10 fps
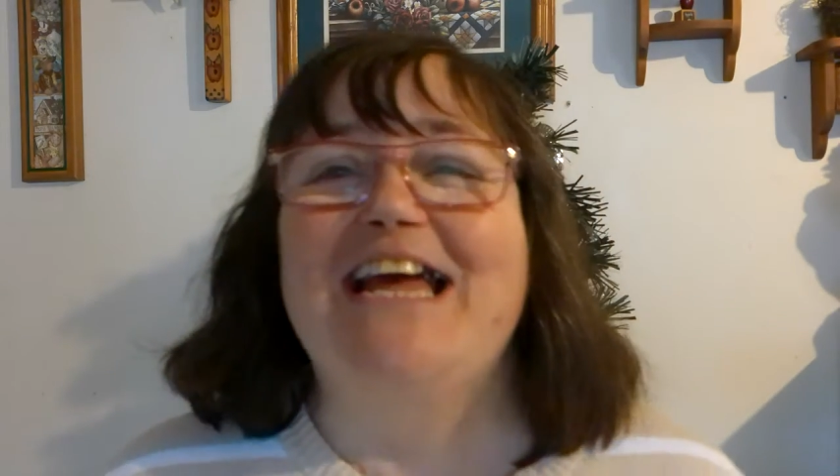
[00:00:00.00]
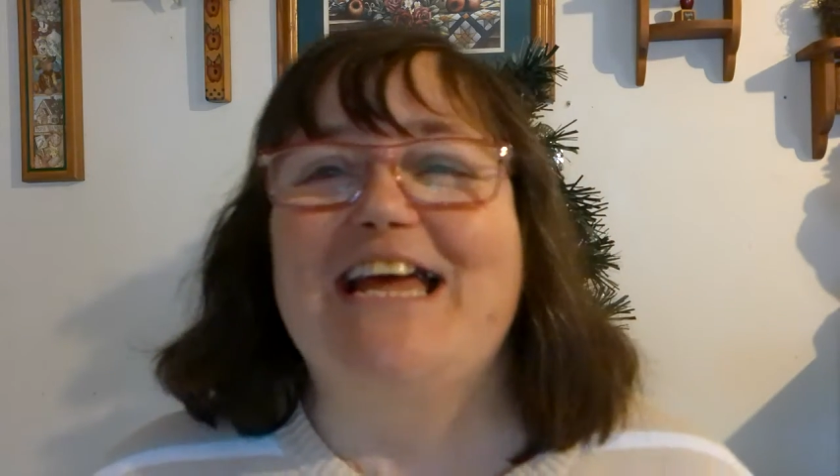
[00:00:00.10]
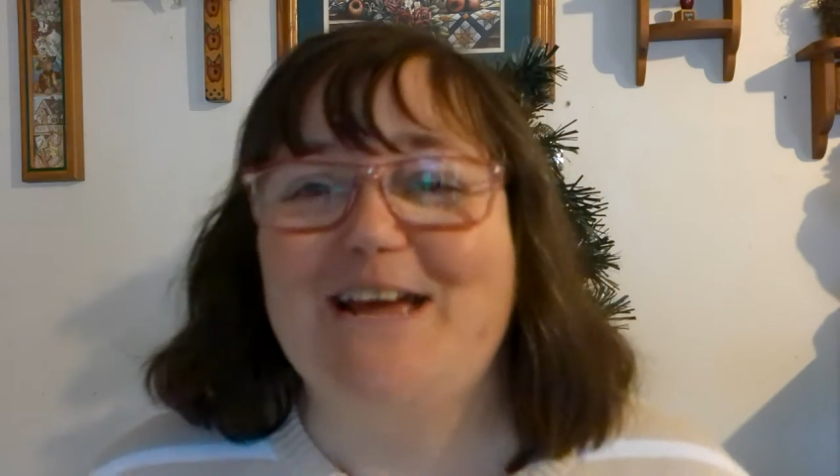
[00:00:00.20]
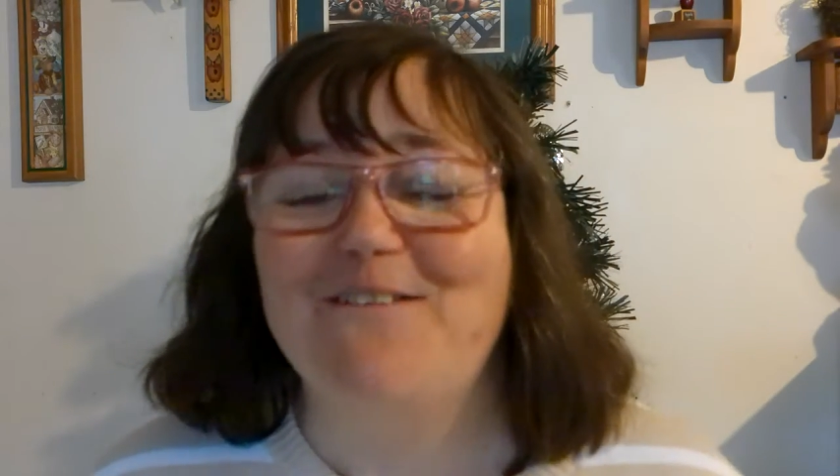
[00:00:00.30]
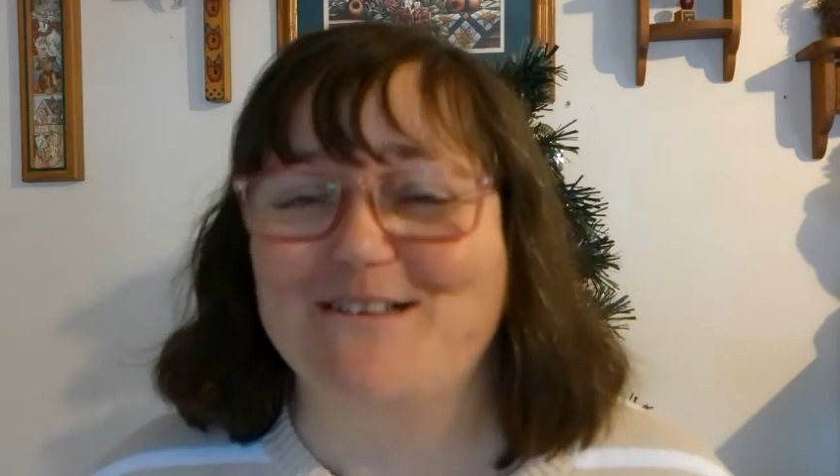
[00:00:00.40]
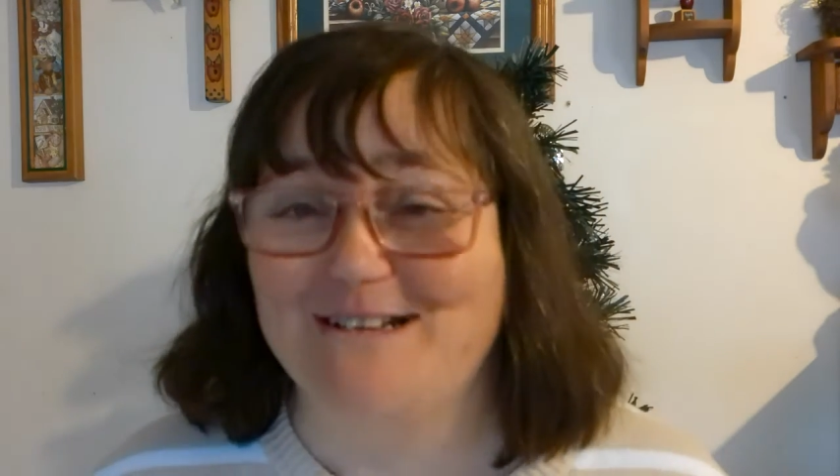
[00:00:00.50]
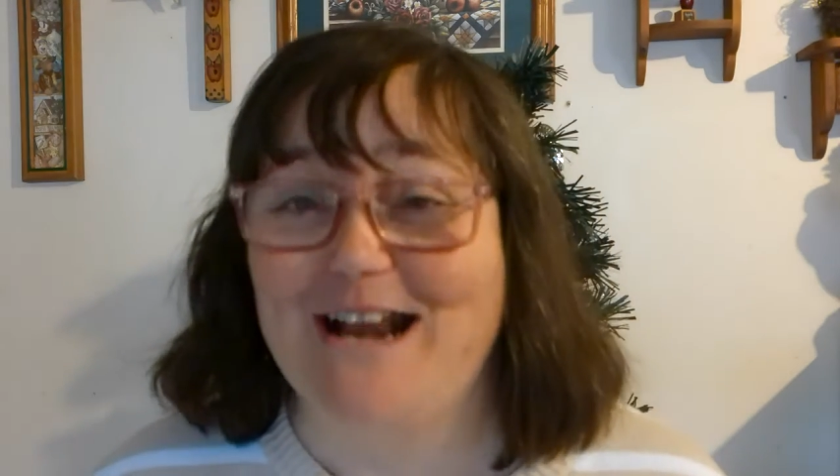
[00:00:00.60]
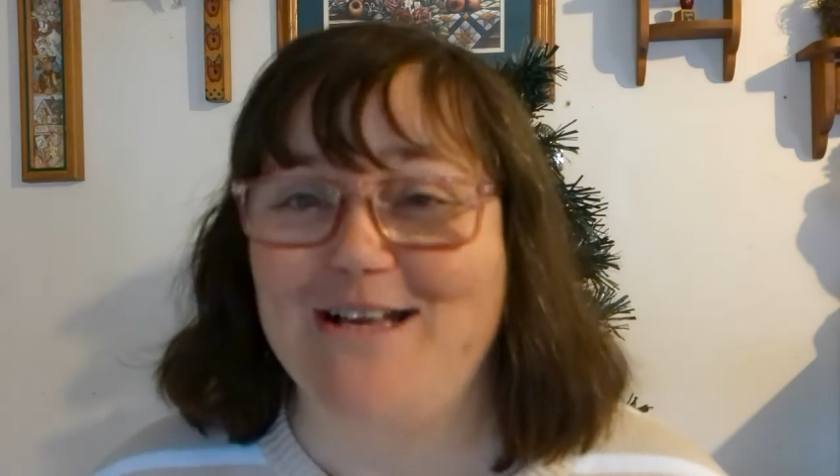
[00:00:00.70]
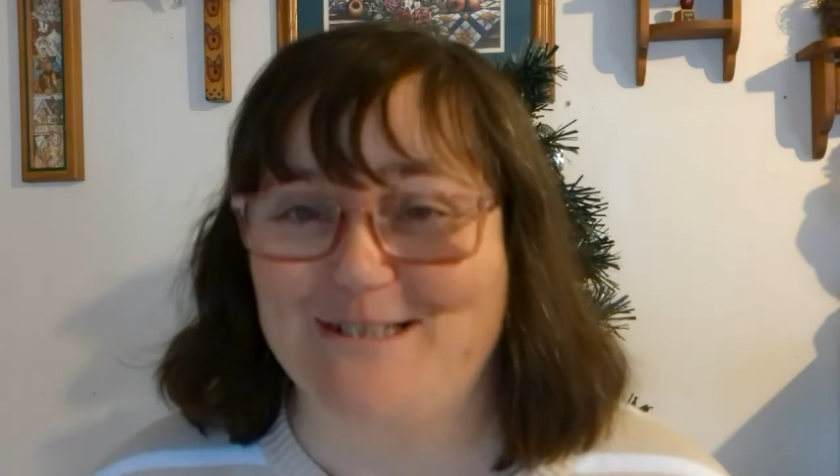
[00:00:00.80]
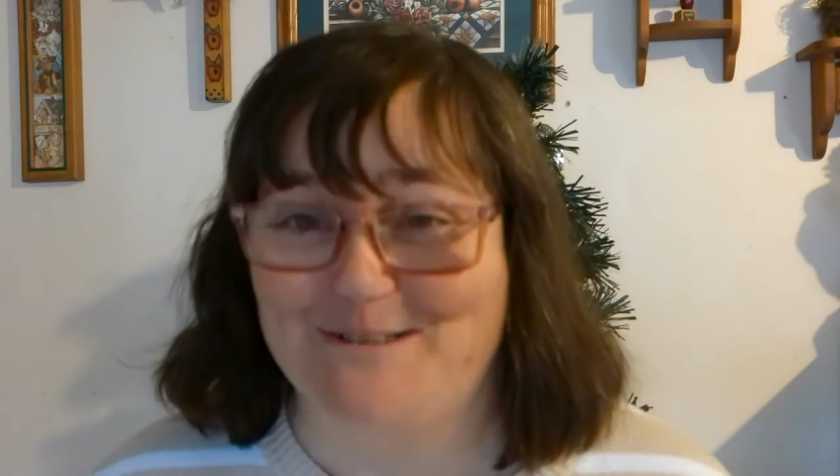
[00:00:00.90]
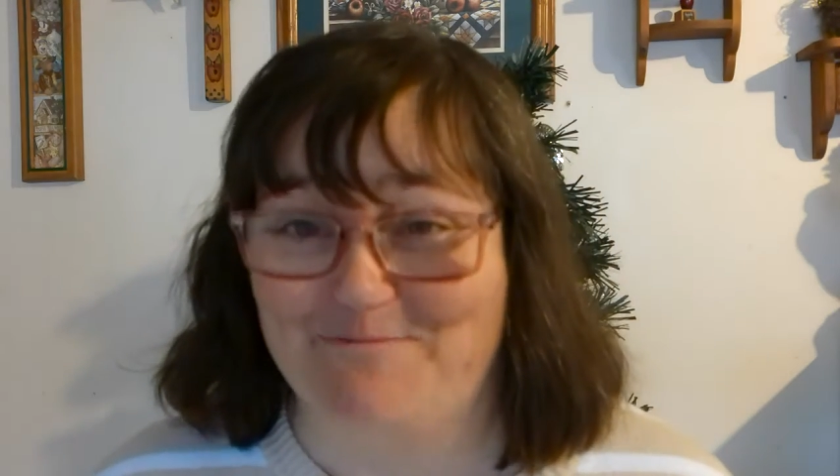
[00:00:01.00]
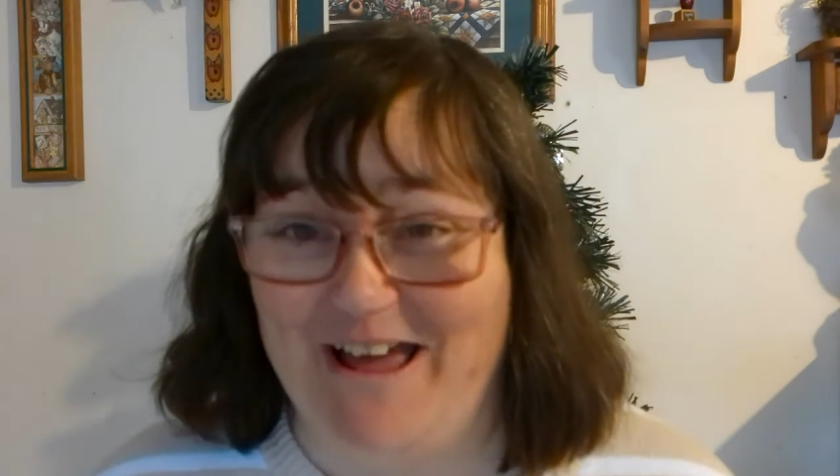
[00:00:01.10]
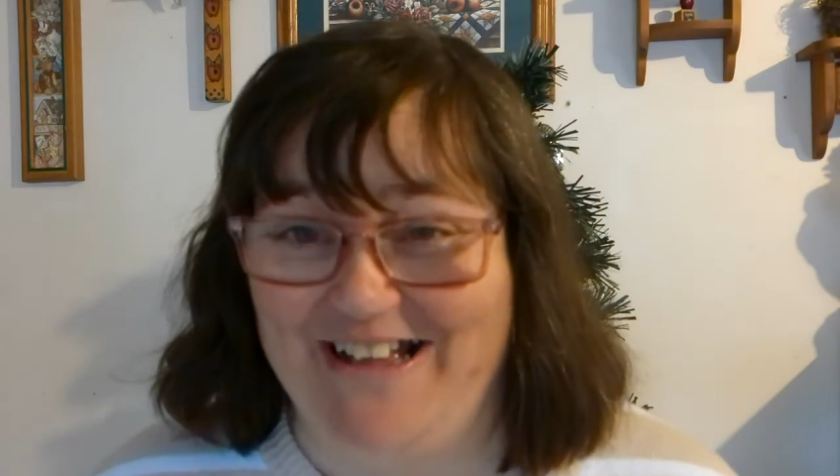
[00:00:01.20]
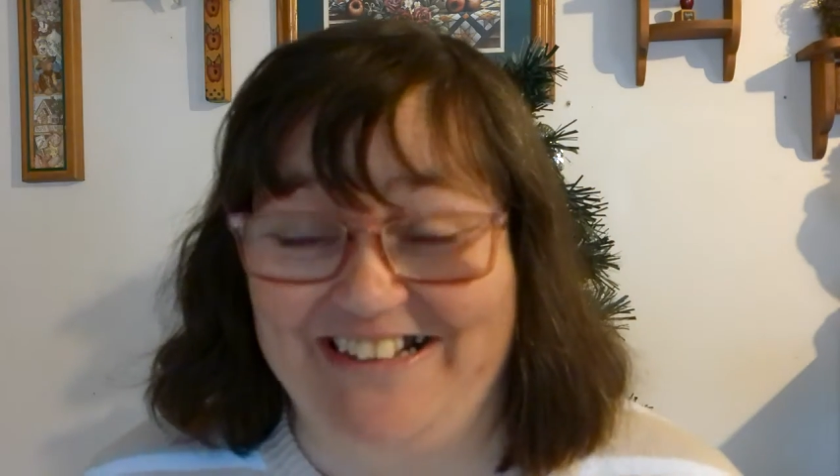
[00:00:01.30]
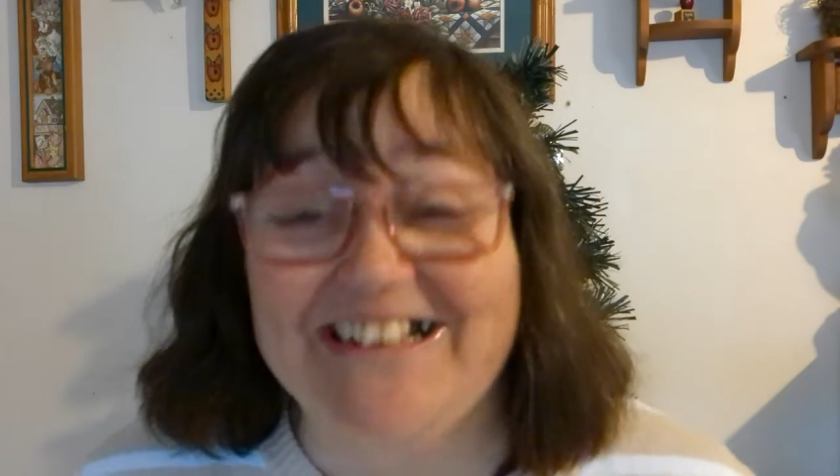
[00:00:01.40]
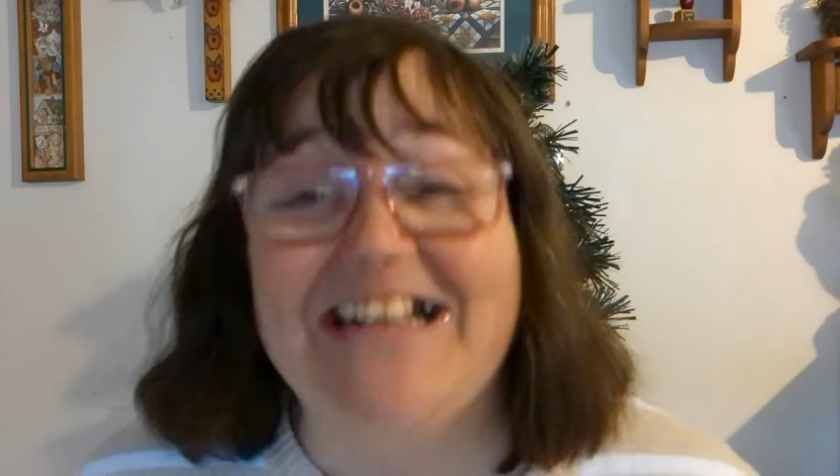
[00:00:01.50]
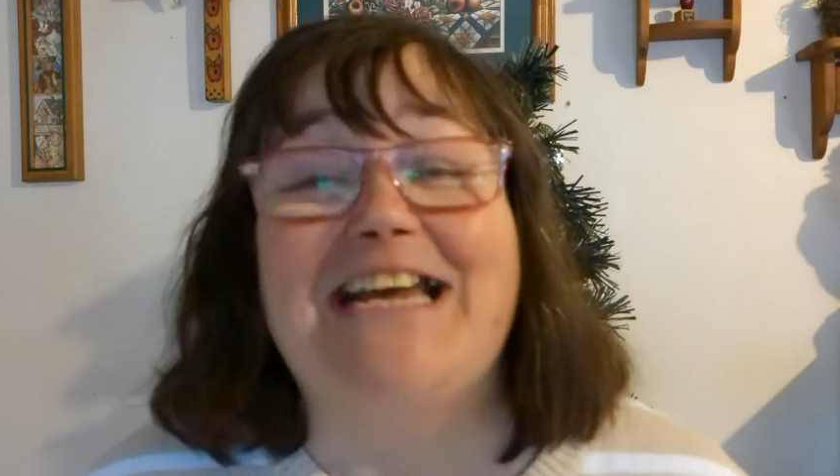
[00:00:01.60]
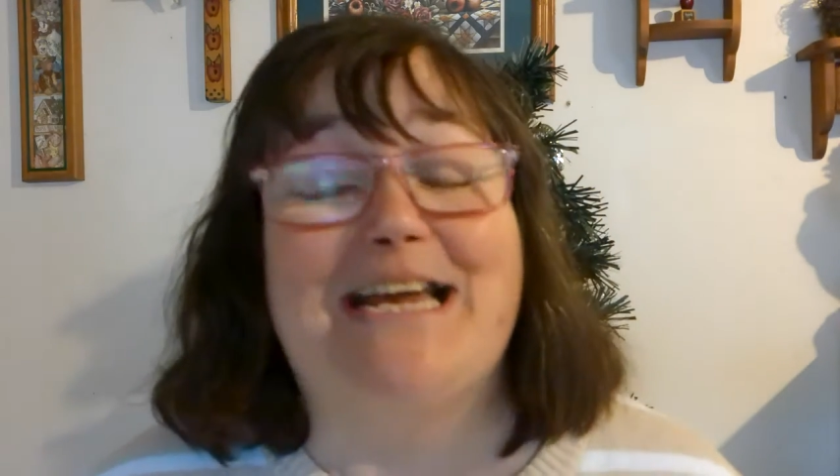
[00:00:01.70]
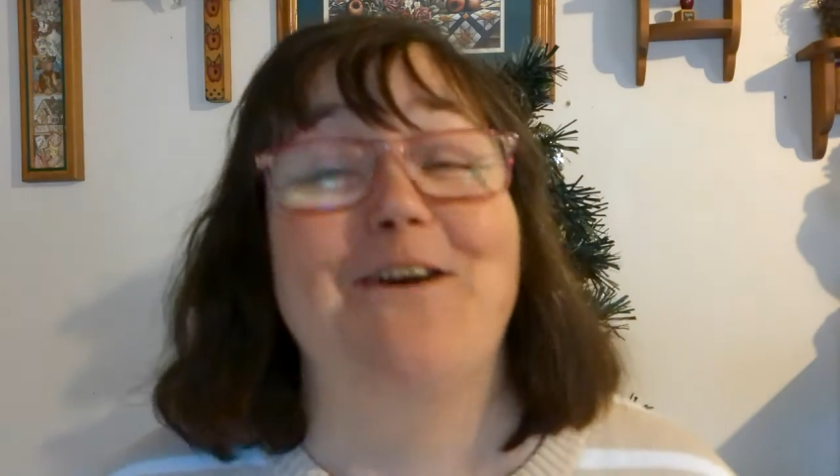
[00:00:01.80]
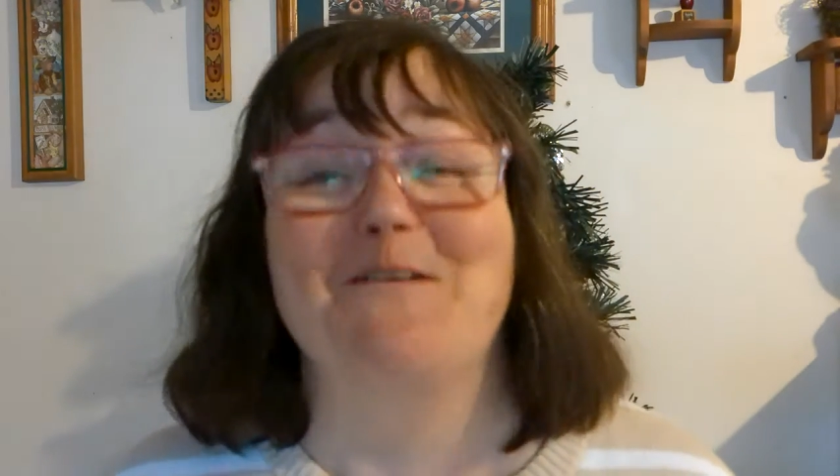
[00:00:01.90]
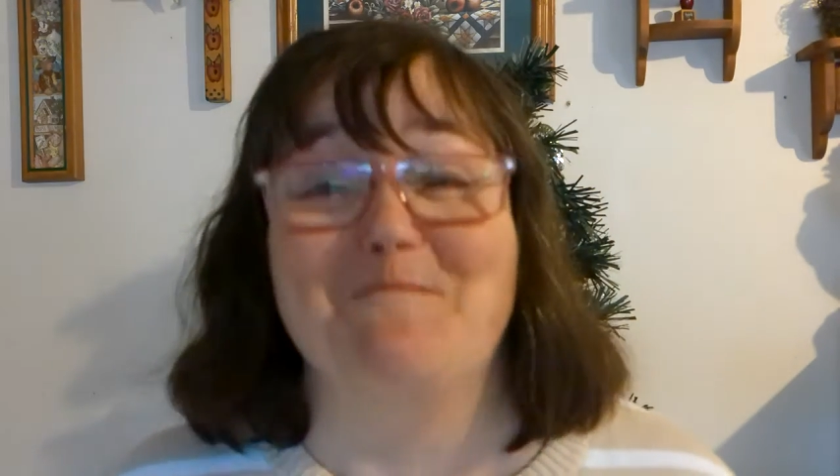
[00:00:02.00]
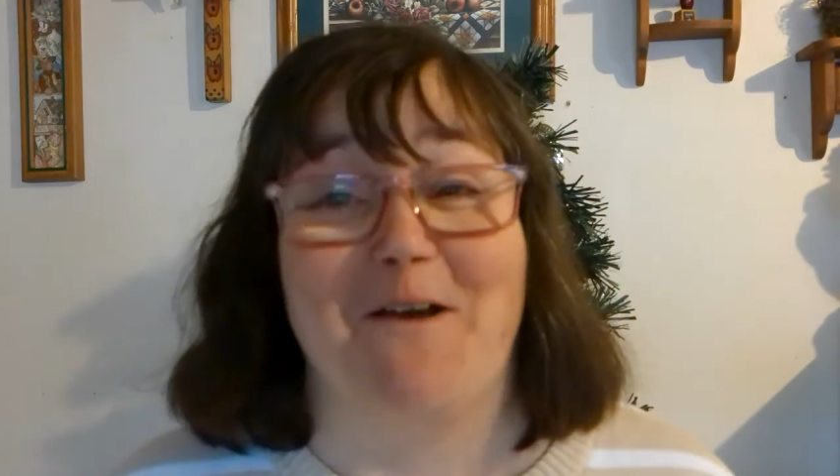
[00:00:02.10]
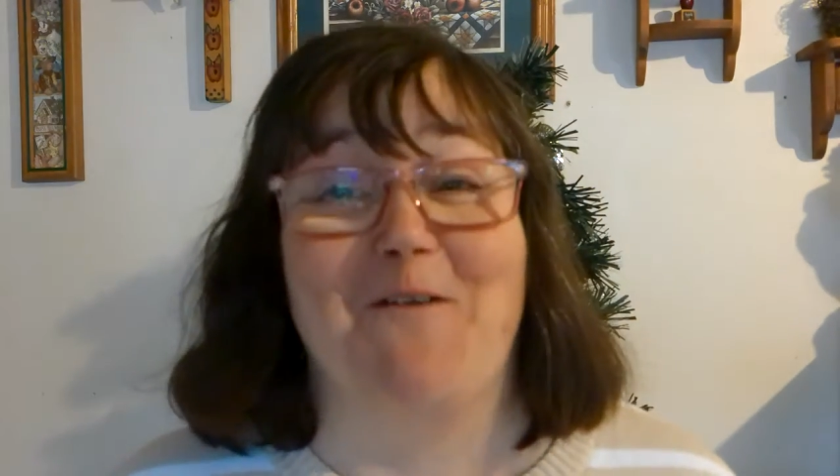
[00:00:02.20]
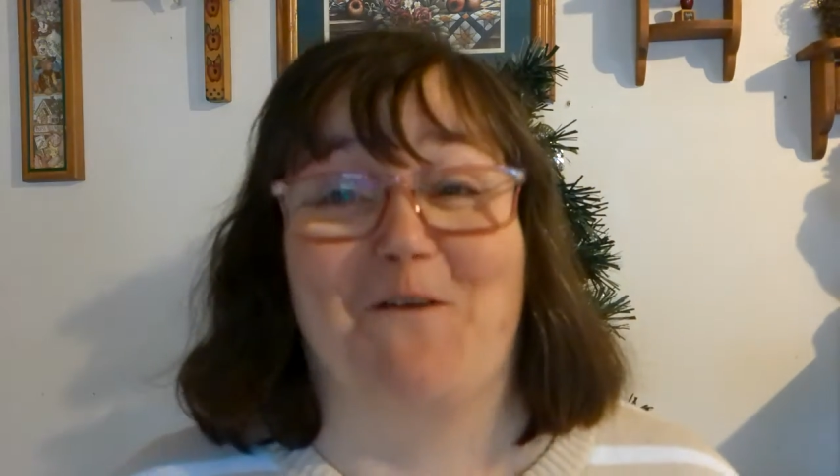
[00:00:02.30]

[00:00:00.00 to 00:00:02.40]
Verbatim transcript: He was a nice man. He could have been a